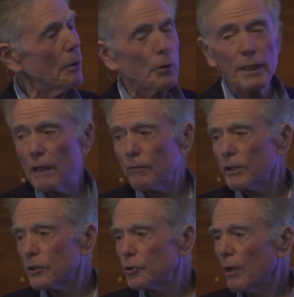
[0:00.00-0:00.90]
that whenever
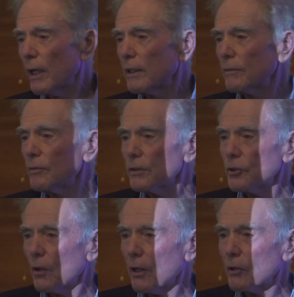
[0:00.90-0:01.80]
you're trying to
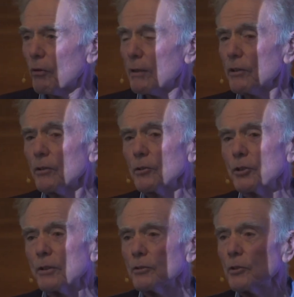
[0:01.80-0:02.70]
start a
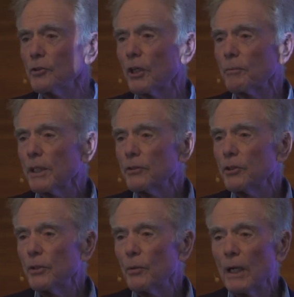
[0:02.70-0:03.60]
revolution or do something
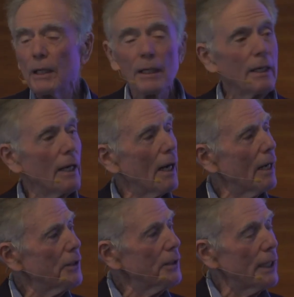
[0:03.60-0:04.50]
new, uh,
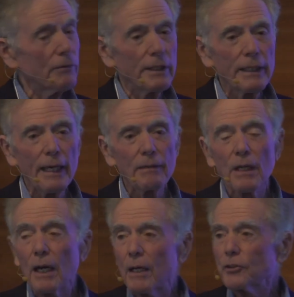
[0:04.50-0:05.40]
you never get
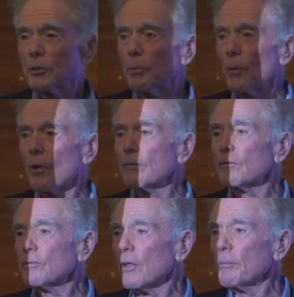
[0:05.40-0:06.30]

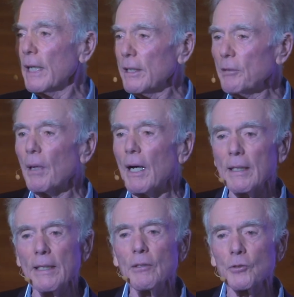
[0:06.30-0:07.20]
support from
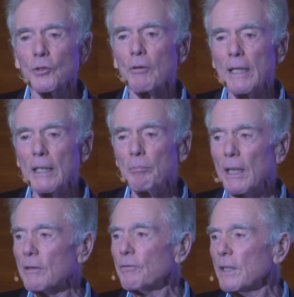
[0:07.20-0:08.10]
anybody who's already
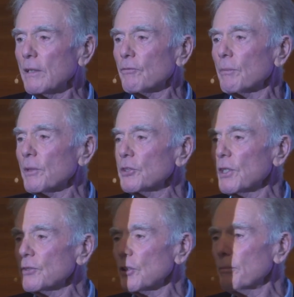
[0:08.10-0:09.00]
benefiting from the
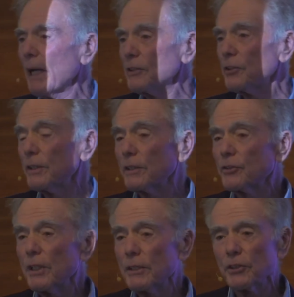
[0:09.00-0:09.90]
system as it
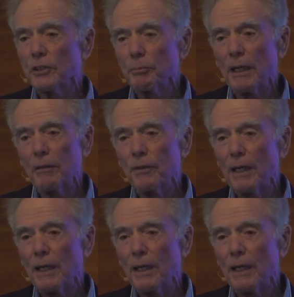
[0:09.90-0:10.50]
exists. As a matter of